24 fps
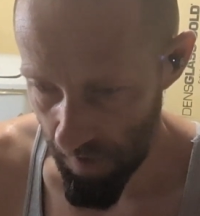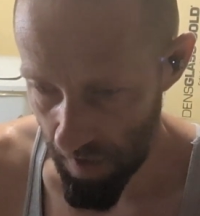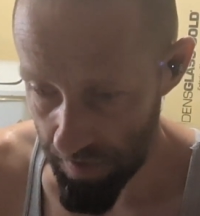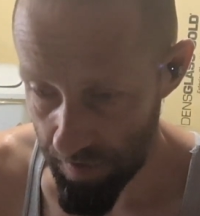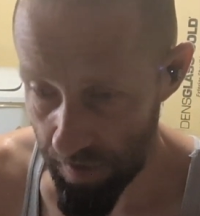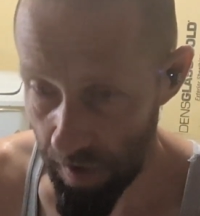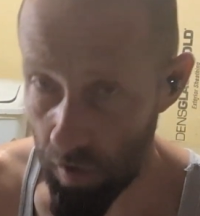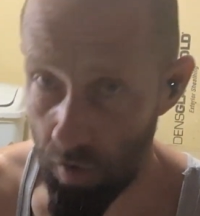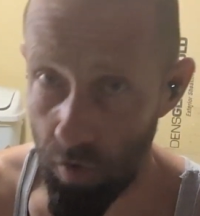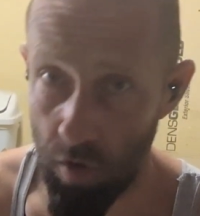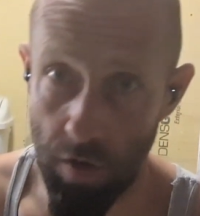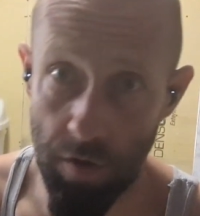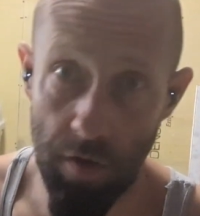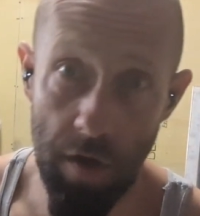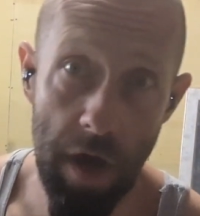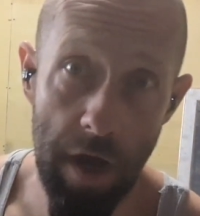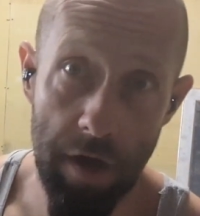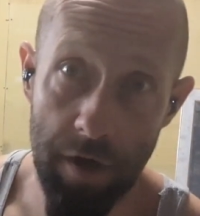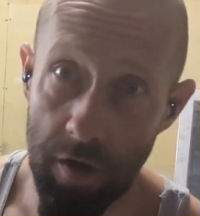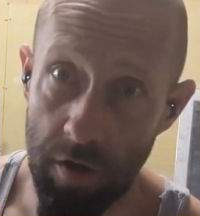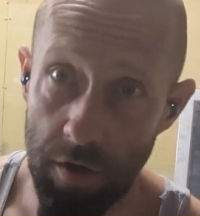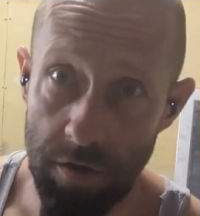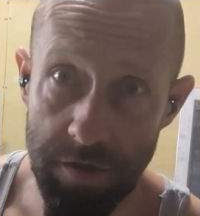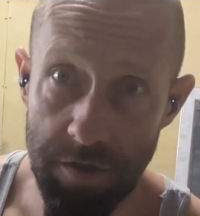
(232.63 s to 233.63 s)
There are a
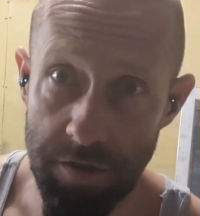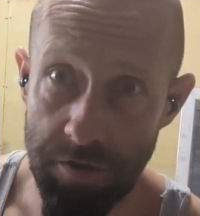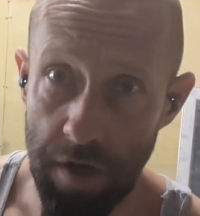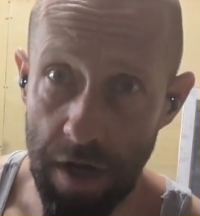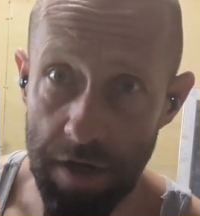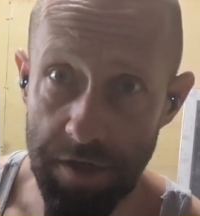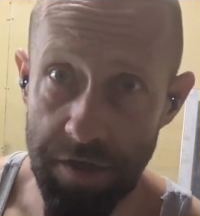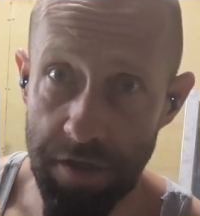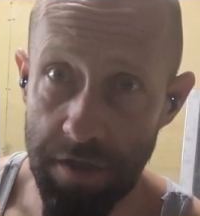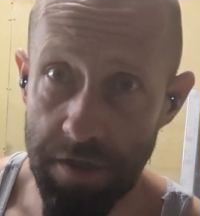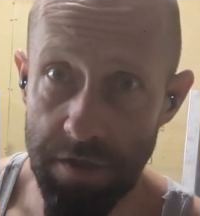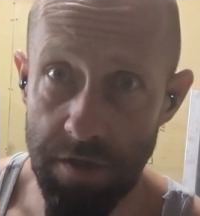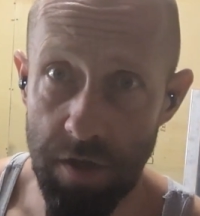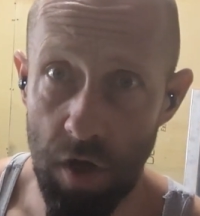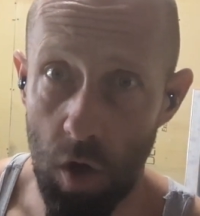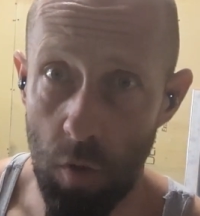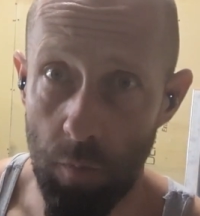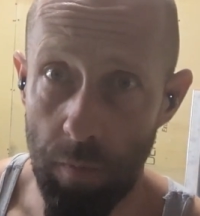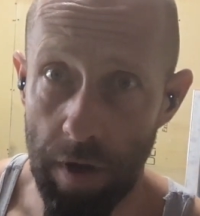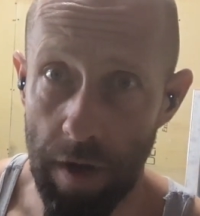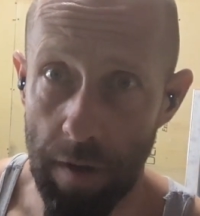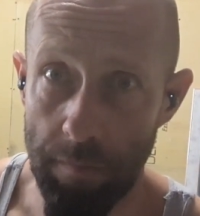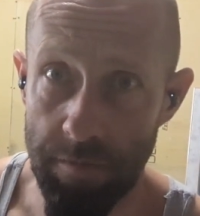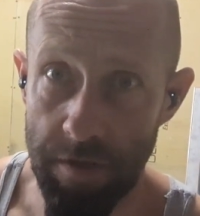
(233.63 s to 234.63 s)
lot of good stretches to
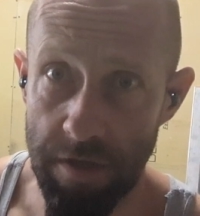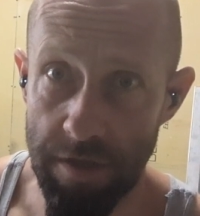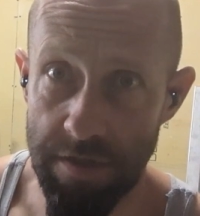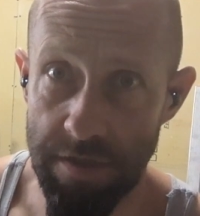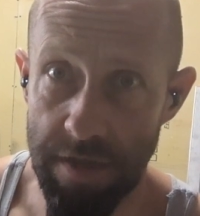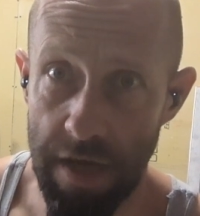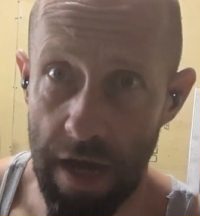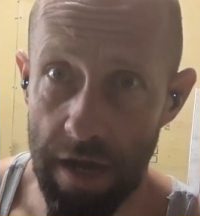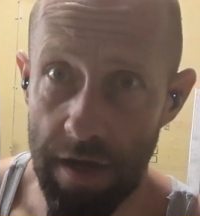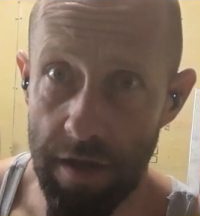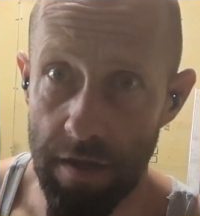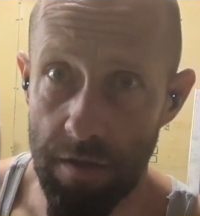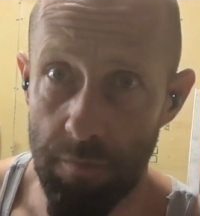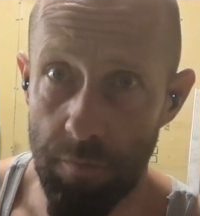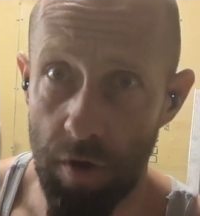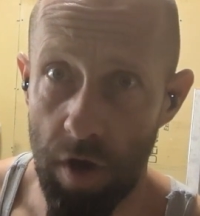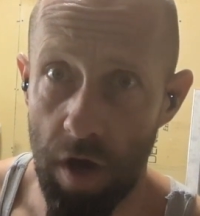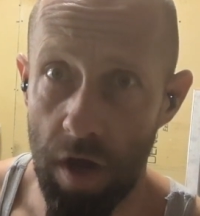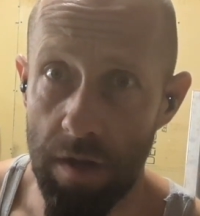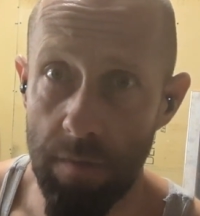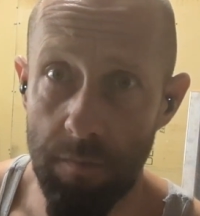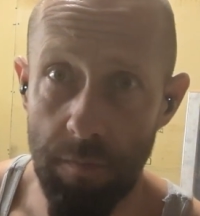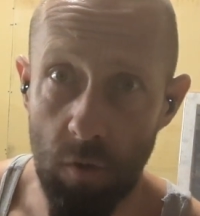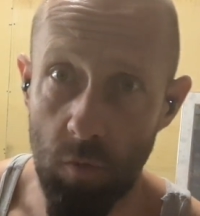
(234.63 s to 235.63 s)
open up this side of the
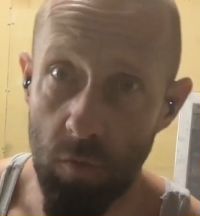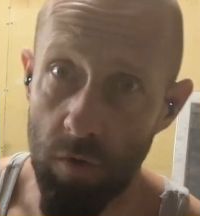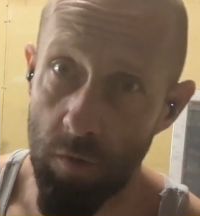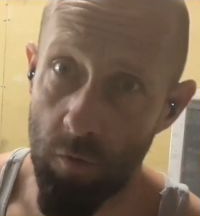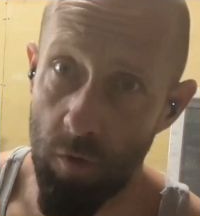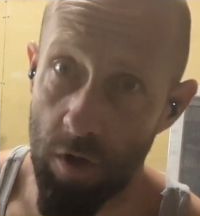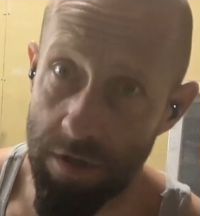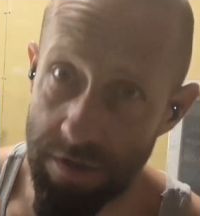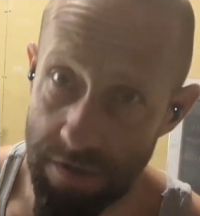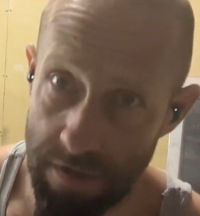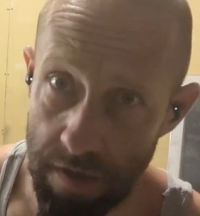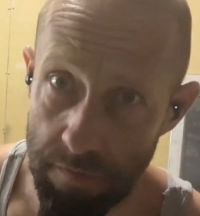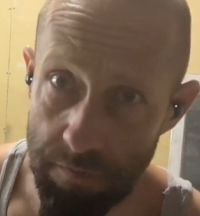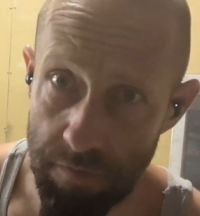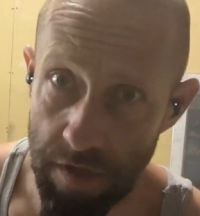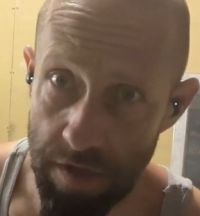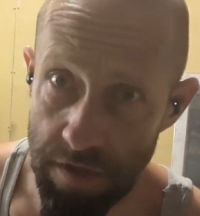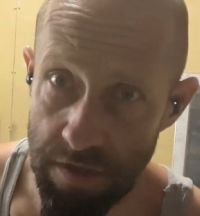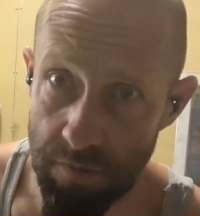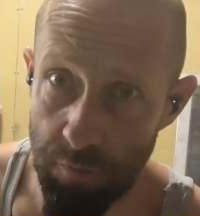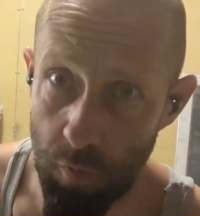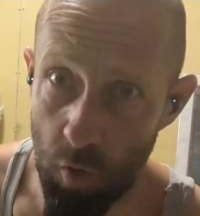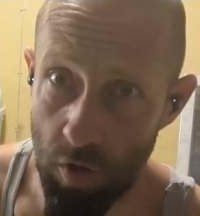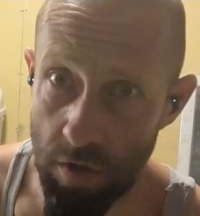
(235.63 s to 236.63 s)
body, but we want something
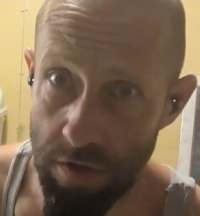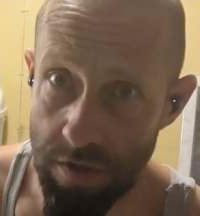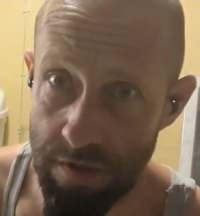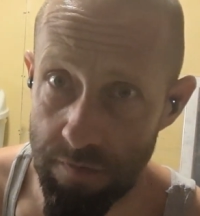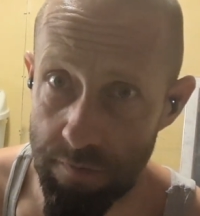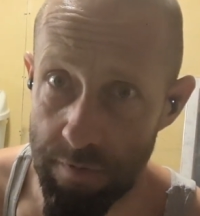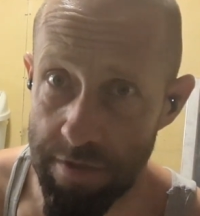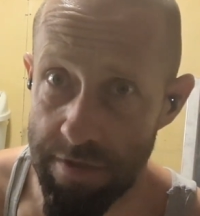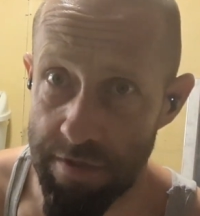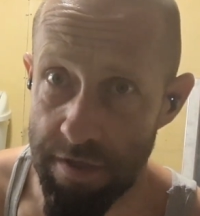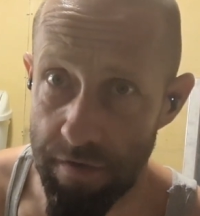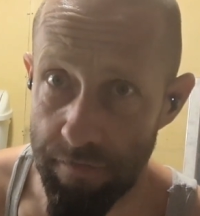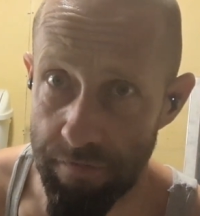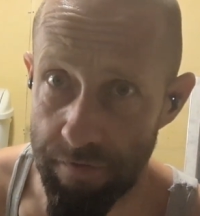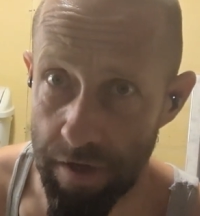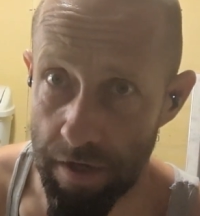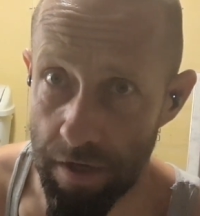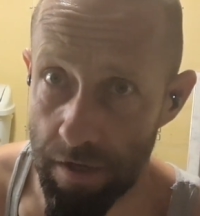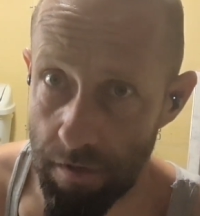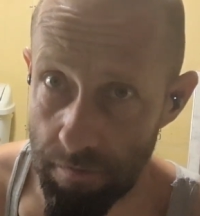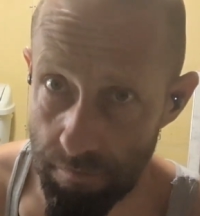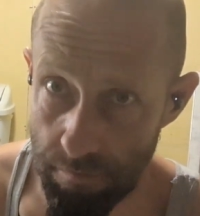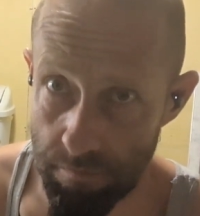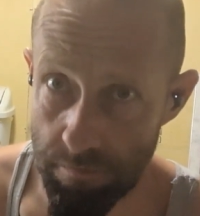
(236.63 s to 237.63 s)
sport
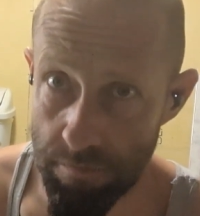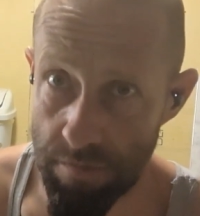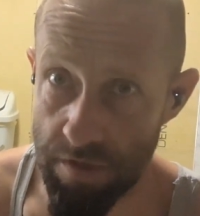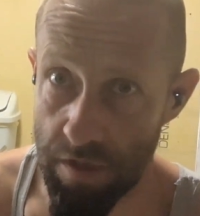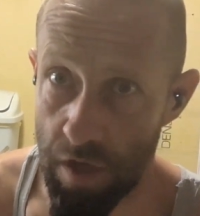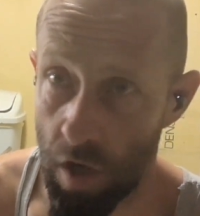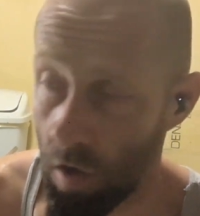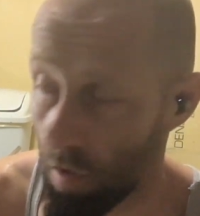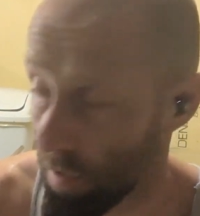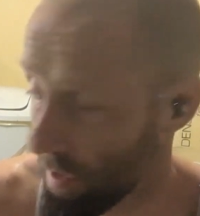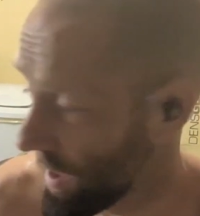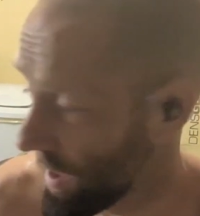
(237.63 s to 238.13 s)
specific. So